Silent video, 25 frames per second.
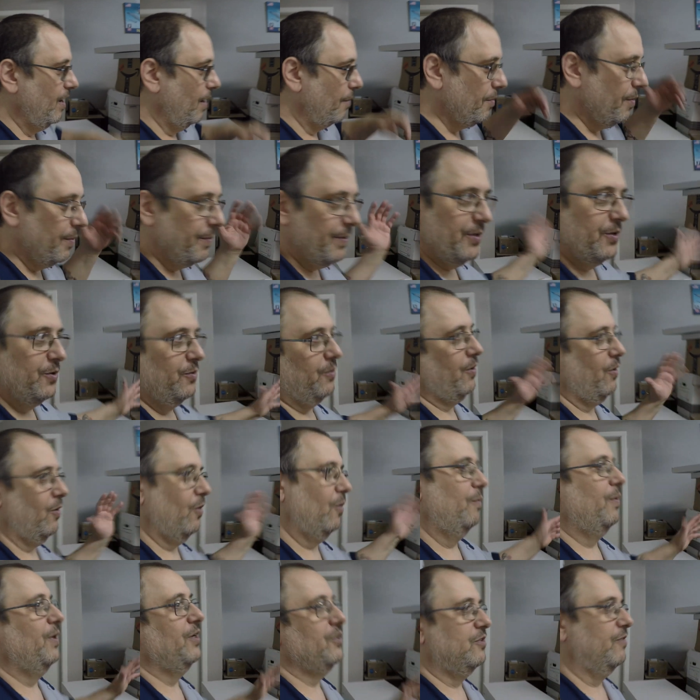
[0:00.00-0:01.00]
I'm going to be doing a
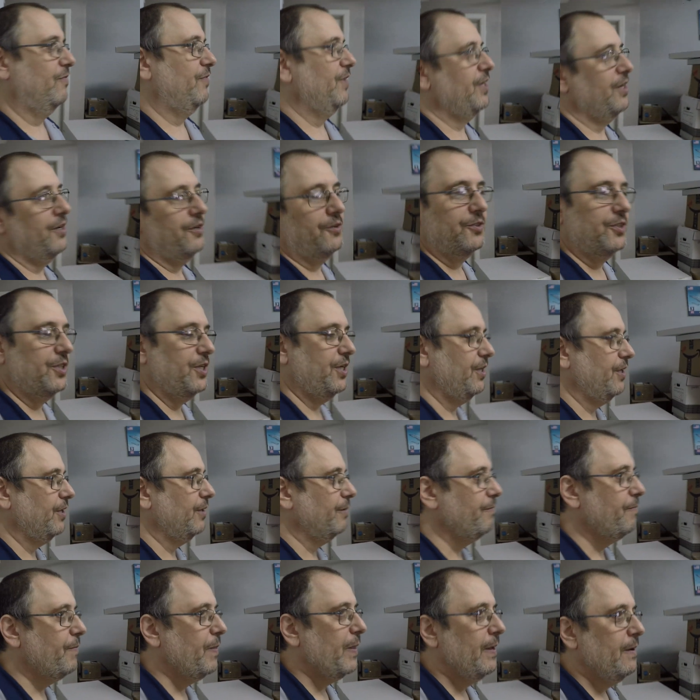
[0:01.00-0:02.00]
whole bunch of videos
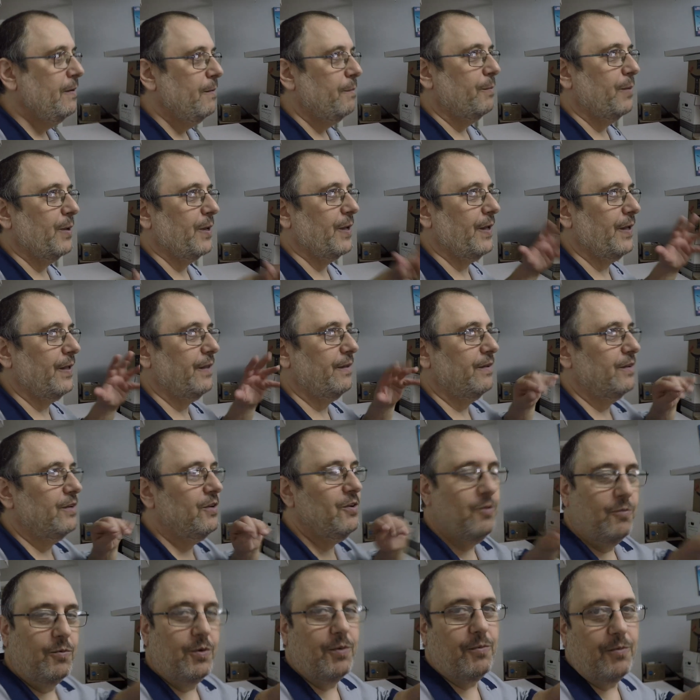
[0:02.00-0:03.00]
here. But
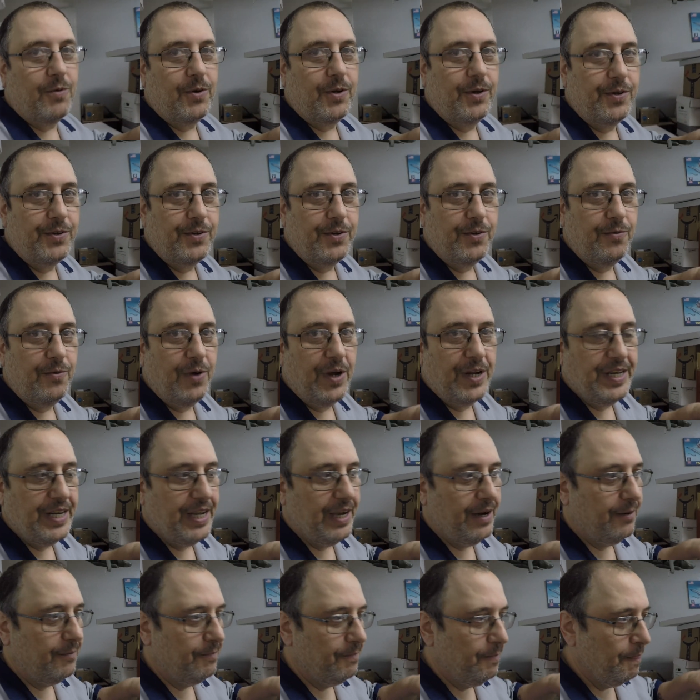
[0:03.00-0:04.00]
you know what we're going to do right
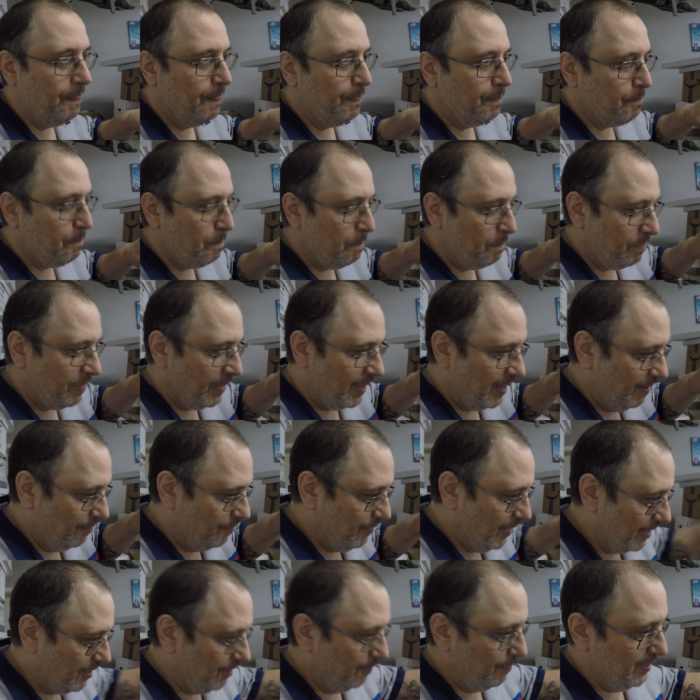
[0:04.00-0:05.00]
now?
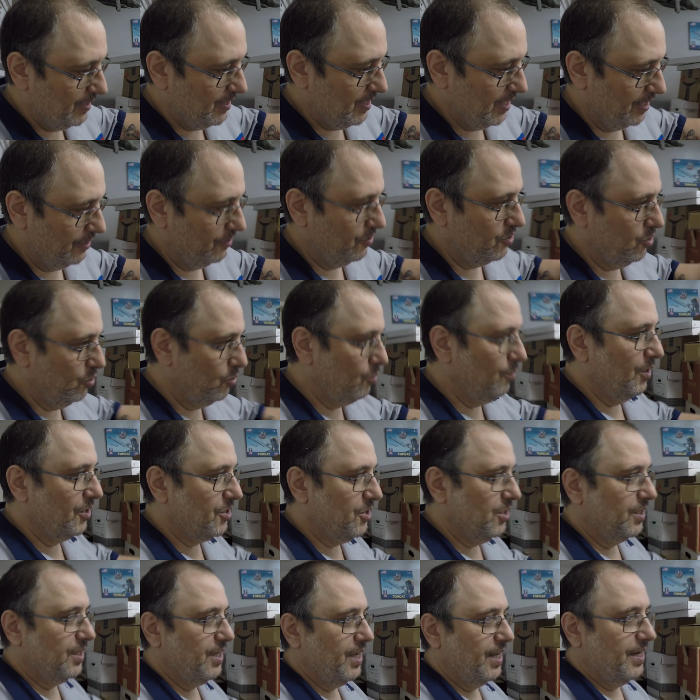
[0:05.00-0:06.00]
I'm not going to be digging too
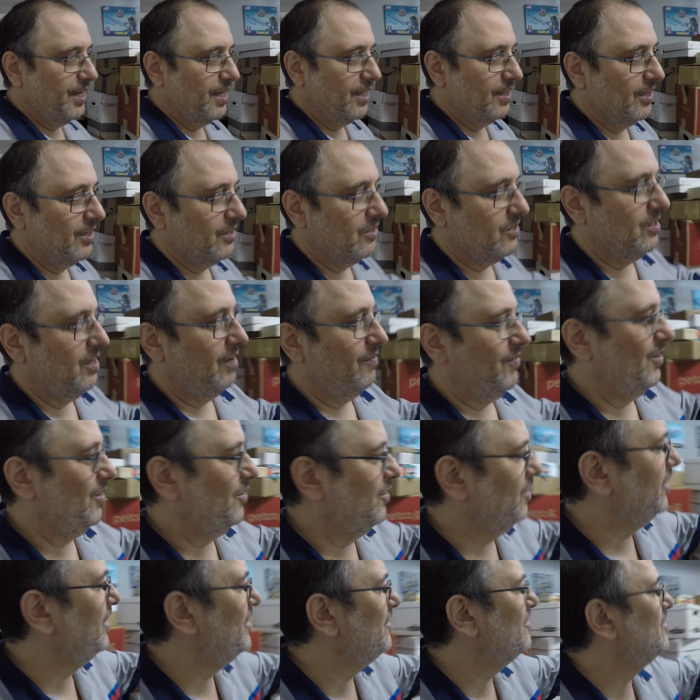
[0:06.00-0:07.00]
much into any of this stuff.
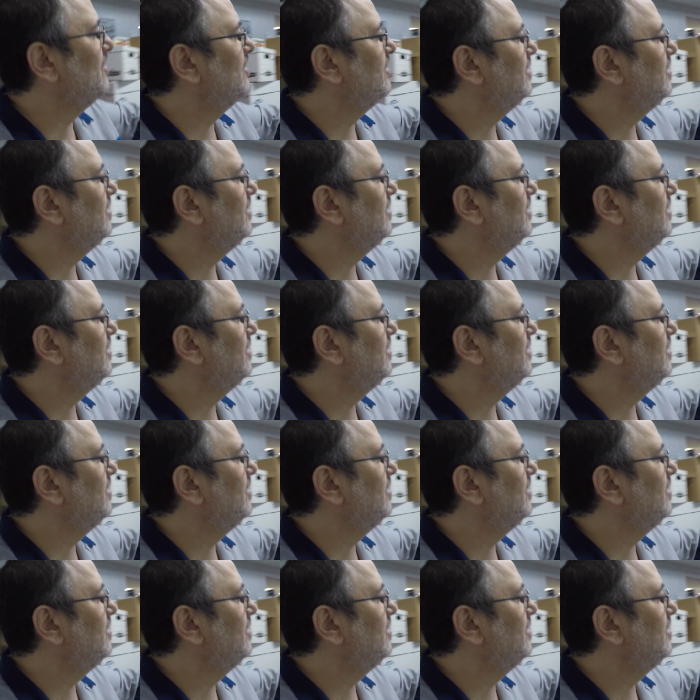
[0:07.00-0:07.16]
Hold on, let's